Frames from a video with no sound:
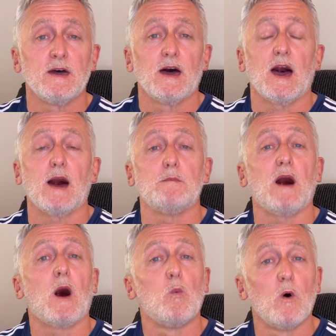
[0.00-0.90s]

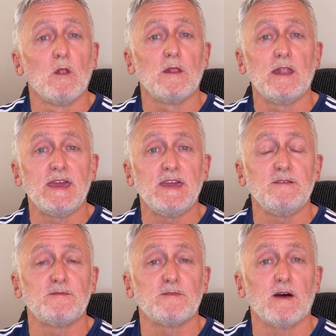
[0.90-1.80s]
I will
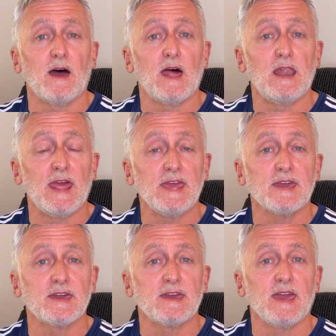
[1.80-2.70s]
leave a
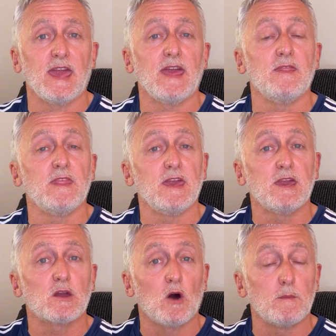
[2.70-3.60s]
link in the
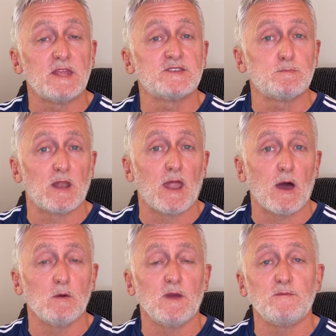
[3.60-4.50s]
comments
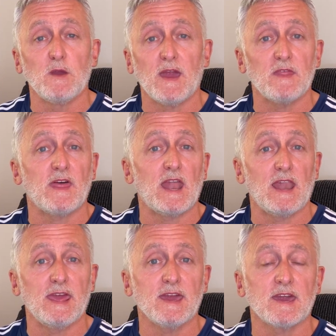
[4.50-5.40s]
below. If you hit that
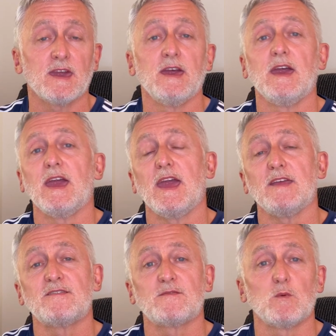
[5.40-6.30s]
link,
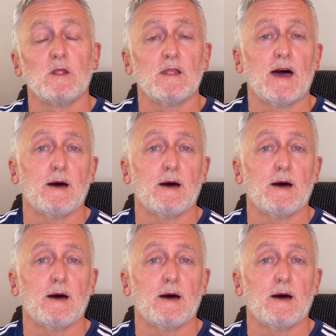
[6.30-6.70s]
it will,